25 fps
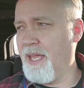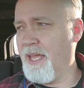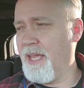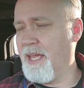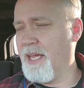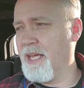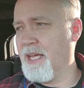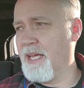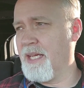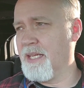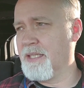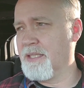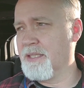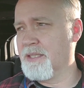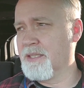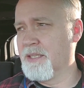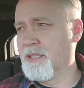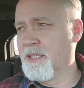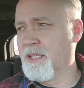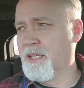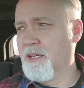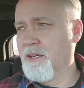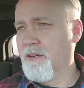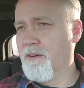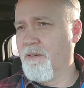and
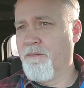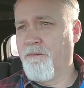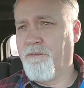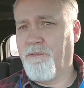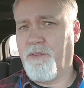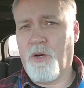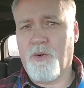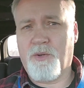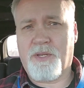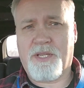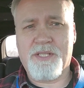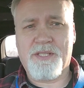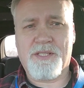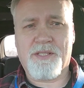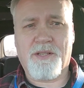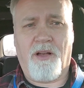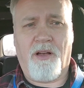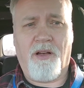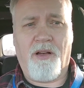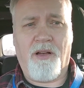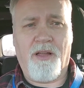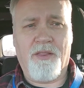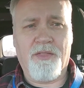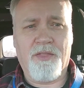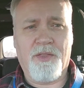focus
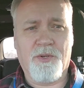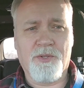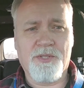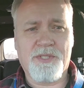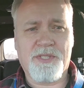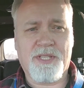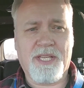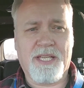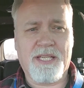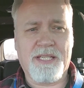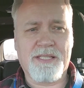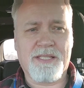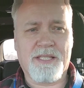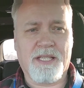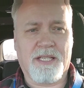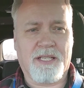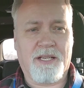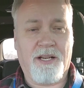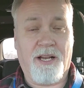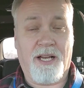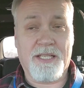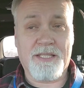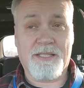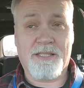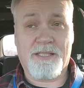on those things
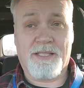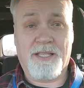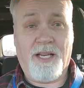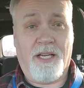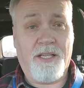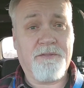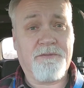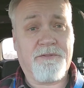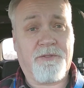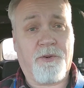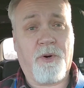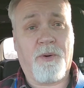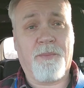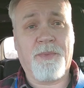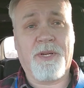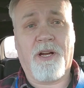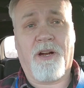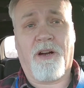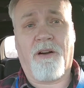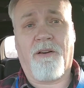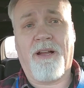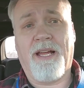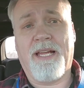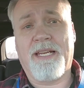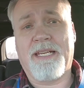that God's done for
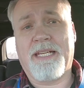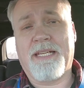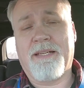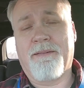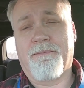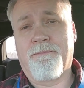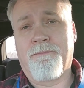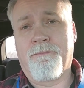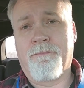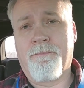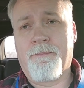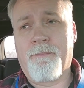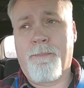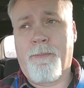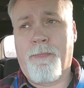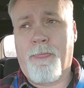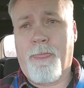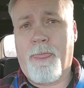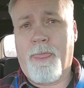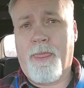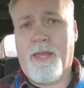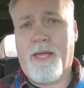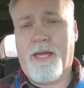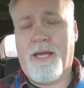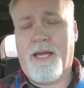me already.
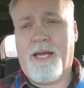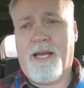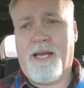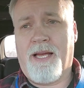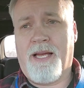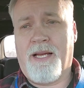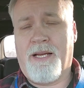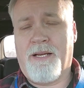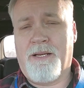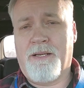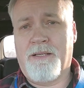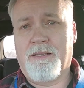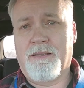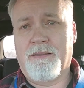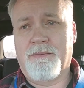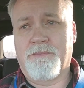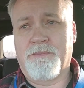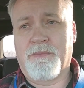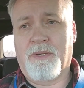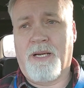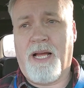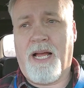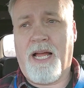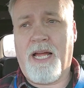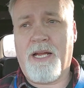
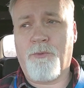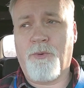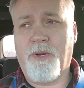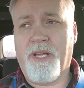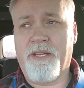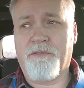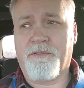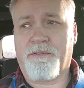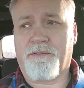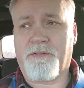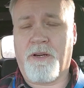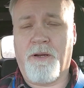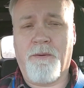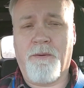Um, I went